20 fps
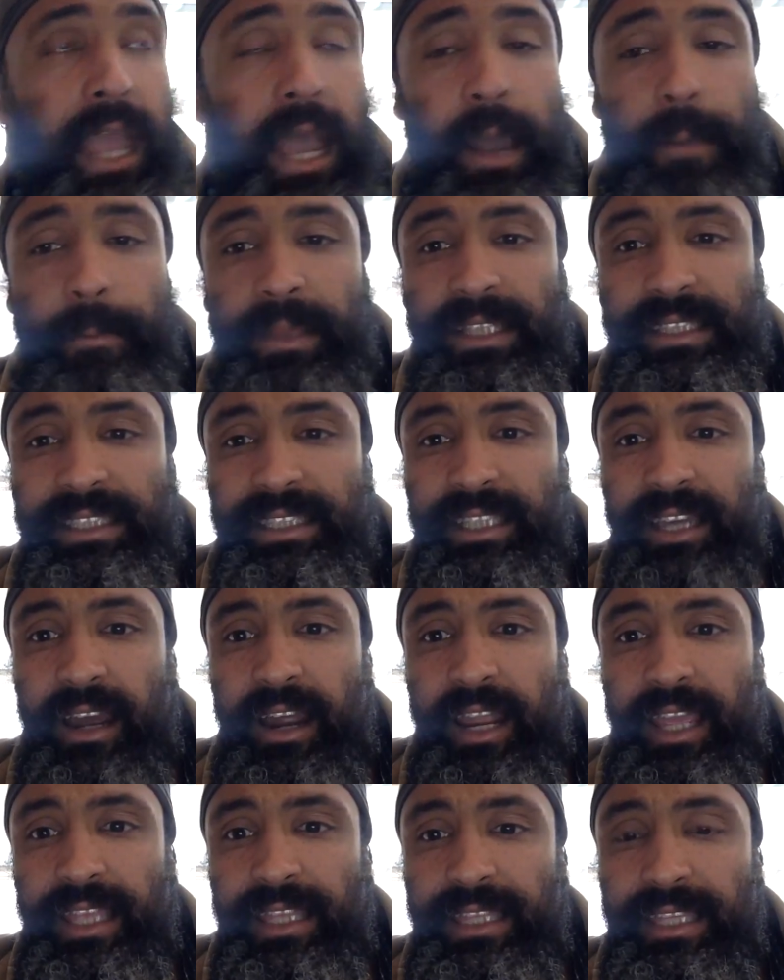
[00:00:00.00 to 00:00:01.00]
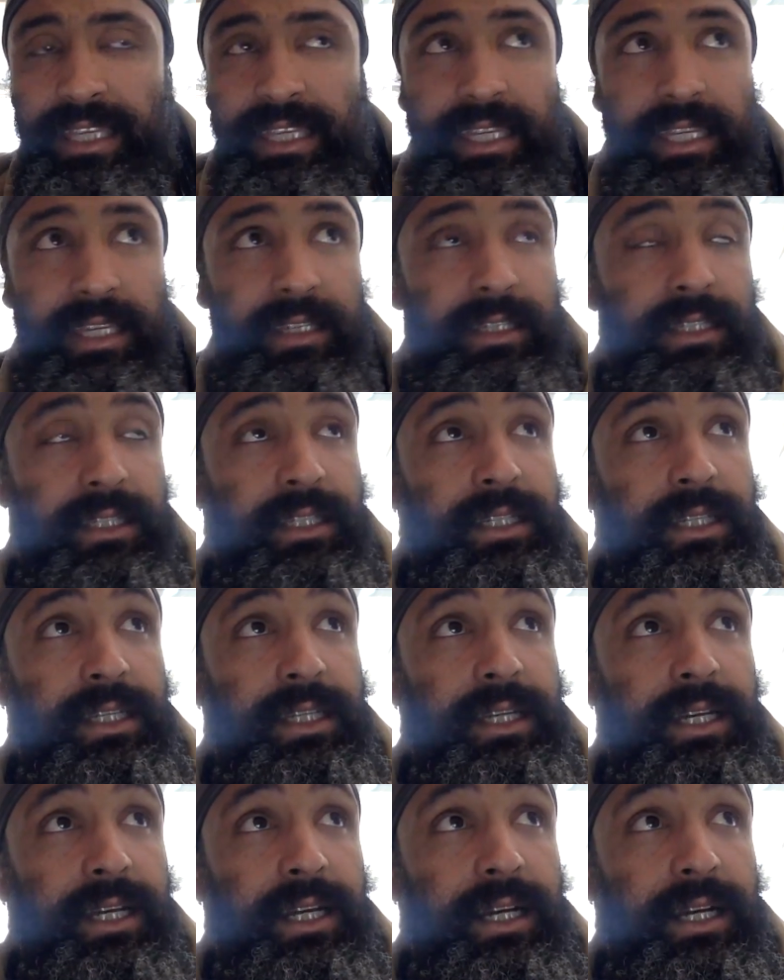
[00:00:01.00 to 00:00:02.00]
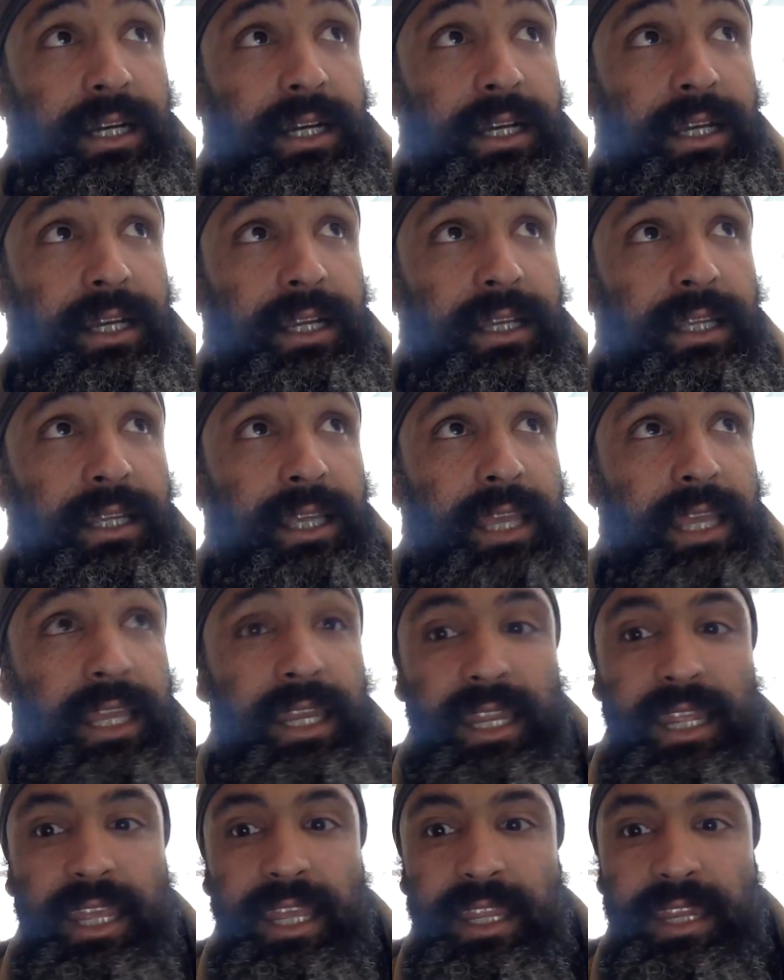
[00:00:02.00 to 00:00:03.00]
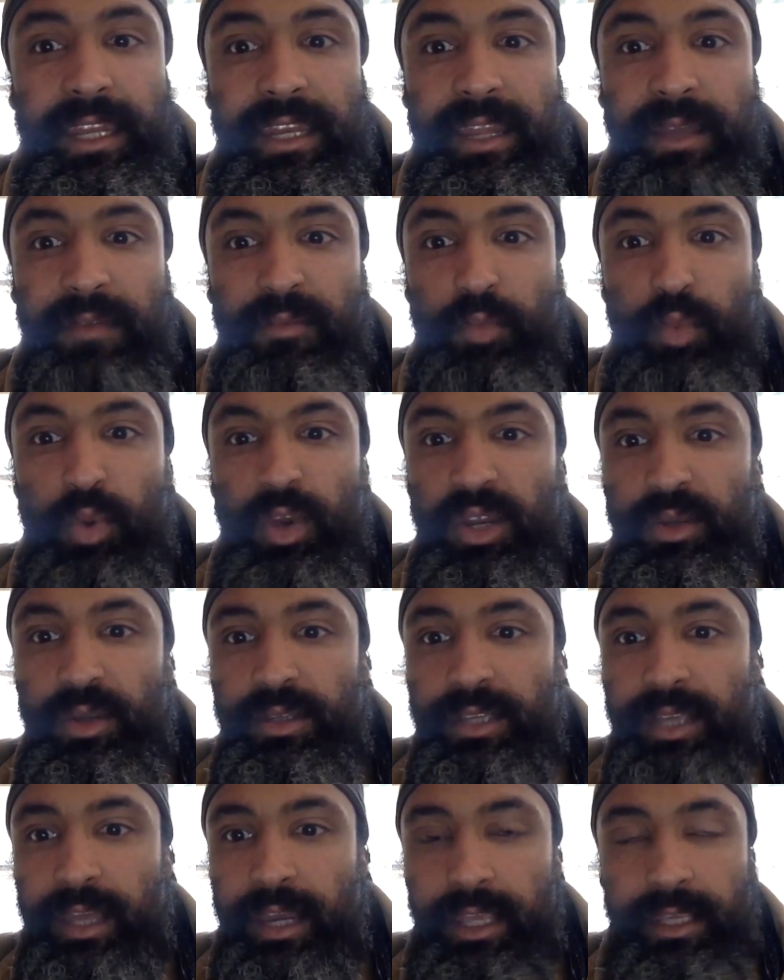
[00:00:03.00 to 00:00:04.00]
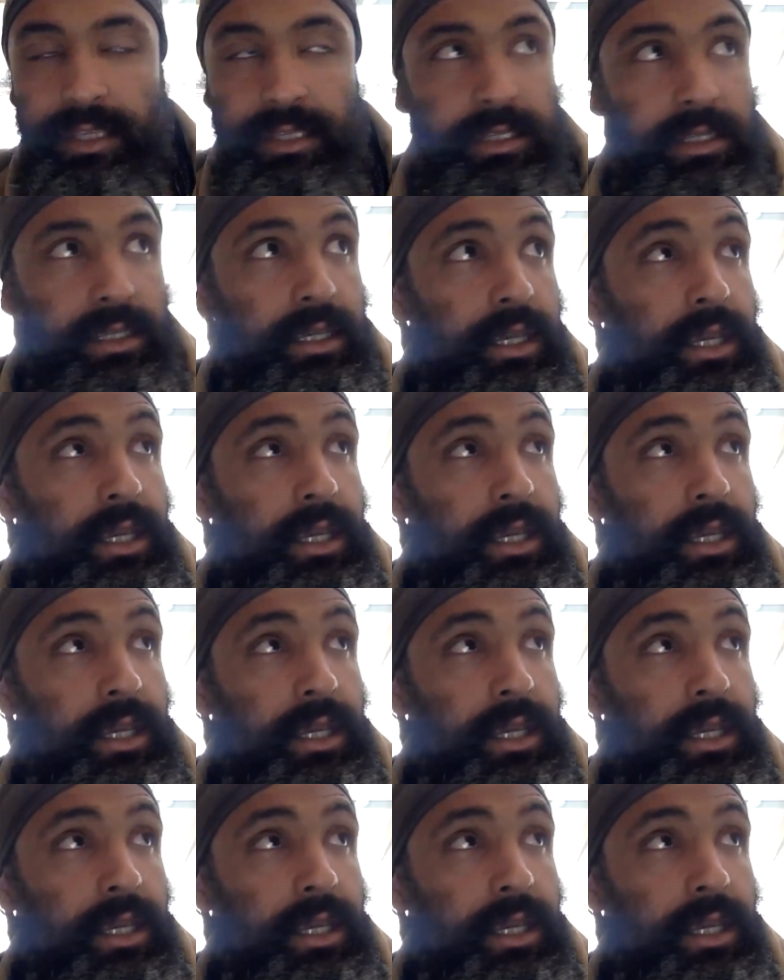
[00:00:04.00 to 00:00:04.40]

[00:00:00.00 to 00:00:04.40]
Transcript: amidst Argentina and Buenos Aires.